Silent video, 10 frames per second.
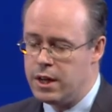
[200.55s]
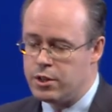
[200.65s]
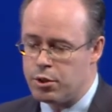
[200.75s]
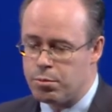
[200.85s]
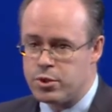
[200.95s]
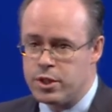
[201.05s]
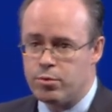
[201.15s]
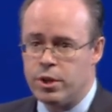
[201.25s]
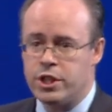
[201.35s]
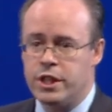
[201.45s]
So Brazil,
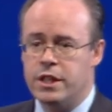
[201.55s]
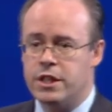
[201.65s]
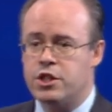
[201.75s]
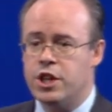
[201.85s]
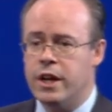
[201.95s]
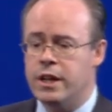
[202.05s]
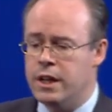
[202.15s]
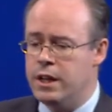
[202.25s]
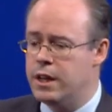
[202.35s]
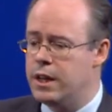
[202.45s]
Russia, India,
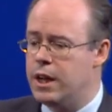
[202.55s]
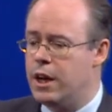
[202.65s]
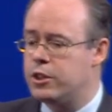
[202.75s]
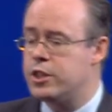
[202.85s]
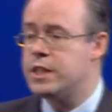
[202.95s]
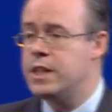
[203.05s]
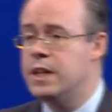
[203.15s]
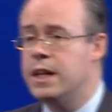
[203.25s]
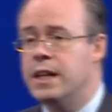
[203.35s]
China, Argentina,